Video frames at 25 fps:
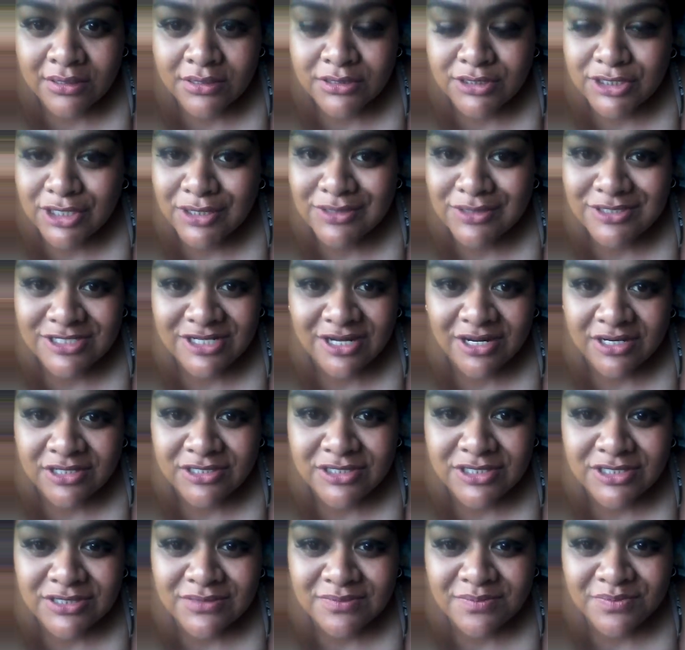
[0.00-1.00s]
Don't
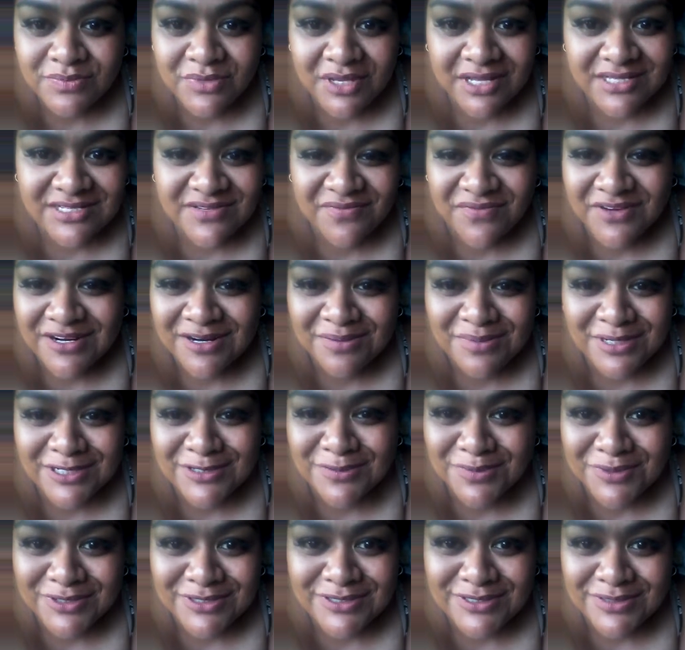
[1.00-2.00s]
judge. It's a fundamental
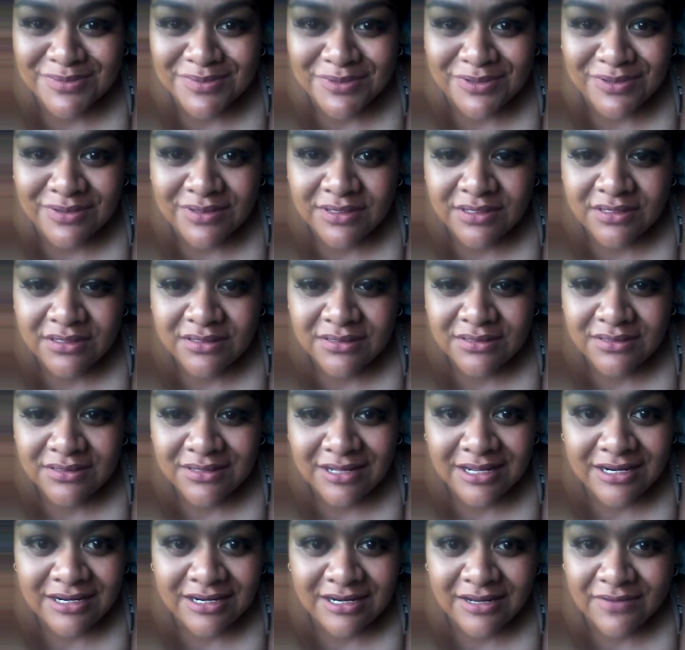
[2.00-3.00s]
principle.
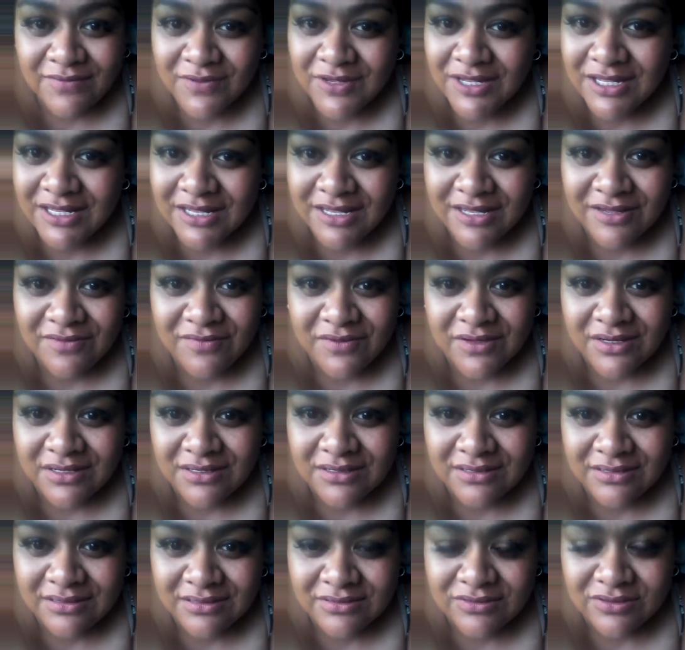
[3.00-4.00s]
Never ever
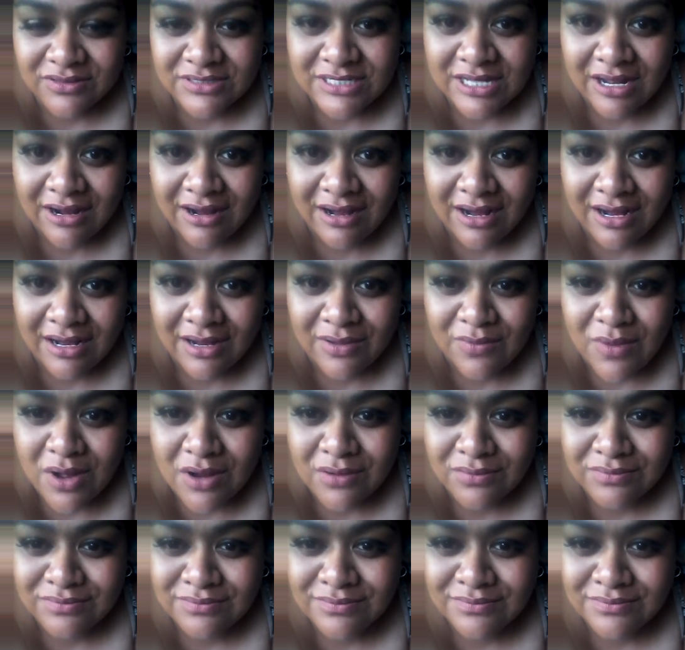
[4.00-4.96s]
look down at anyone,